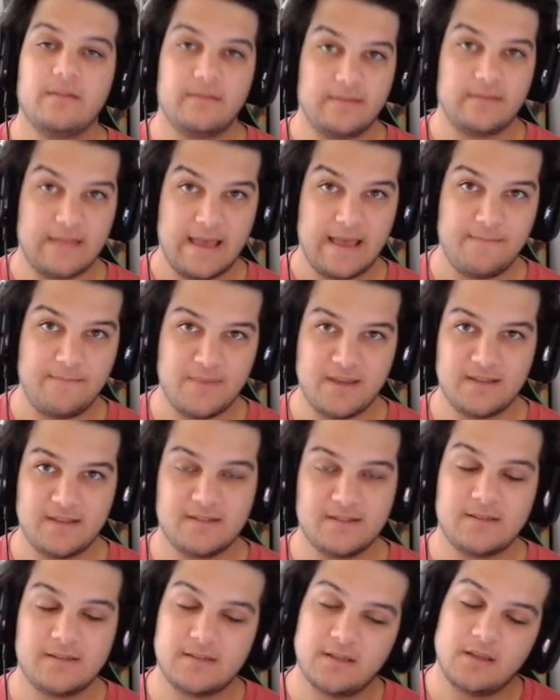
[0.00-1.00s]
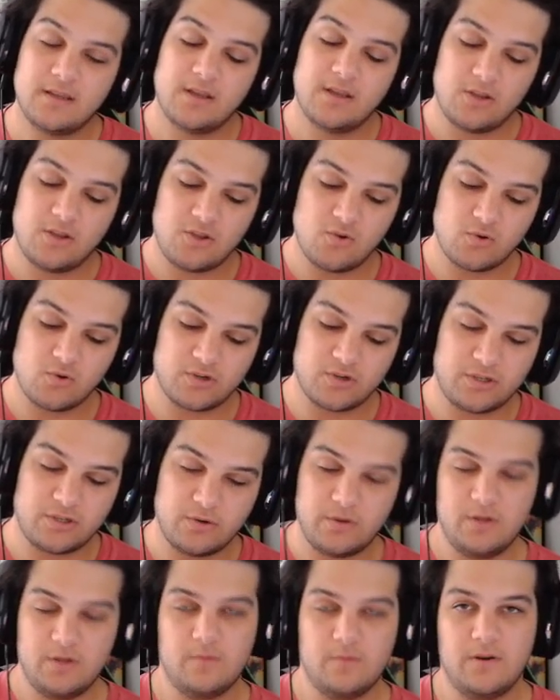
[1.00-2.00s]
that means your
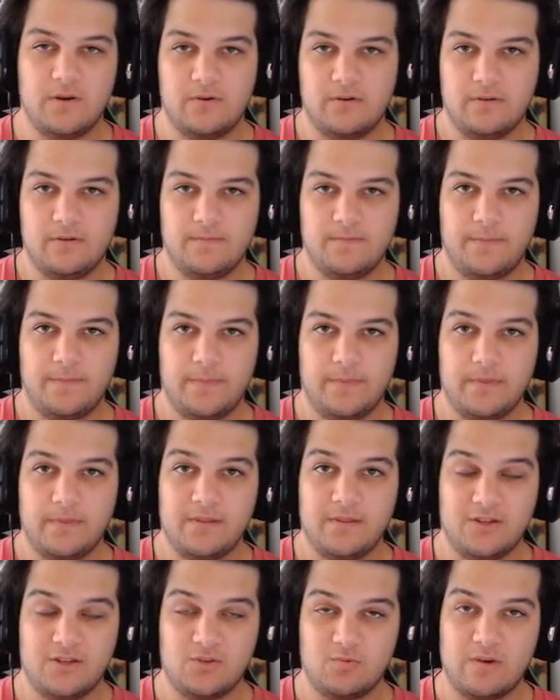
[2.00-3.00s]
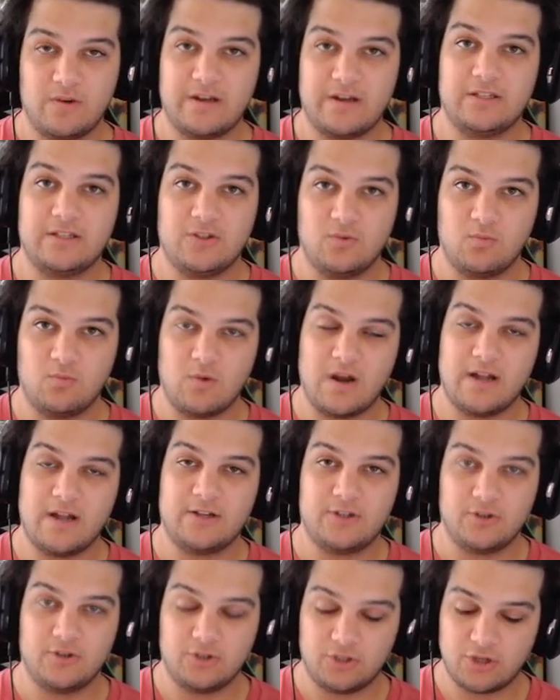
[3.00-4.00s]
studio mode is ready to
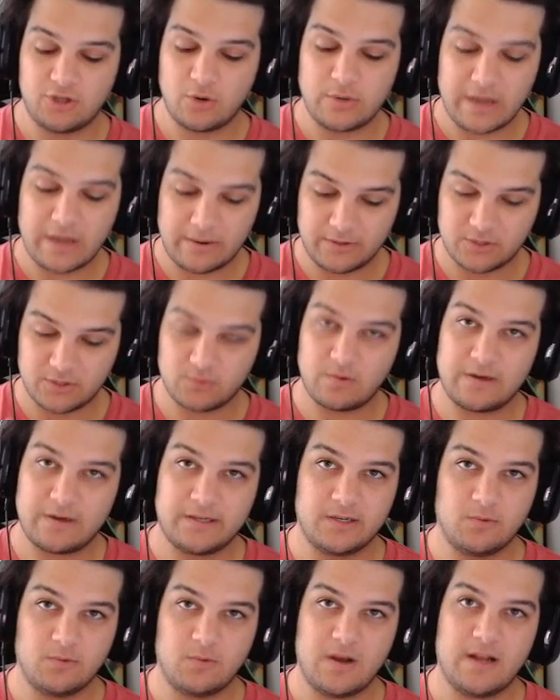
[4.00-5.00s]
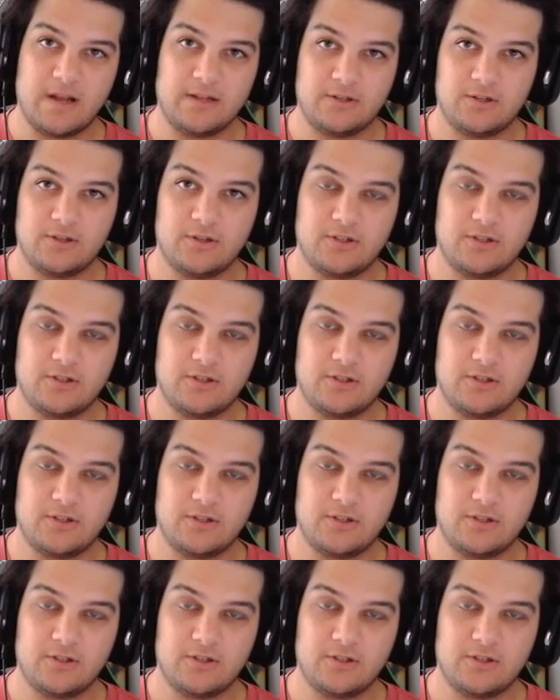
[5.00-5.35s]
watch. Your showdown is ready to watch.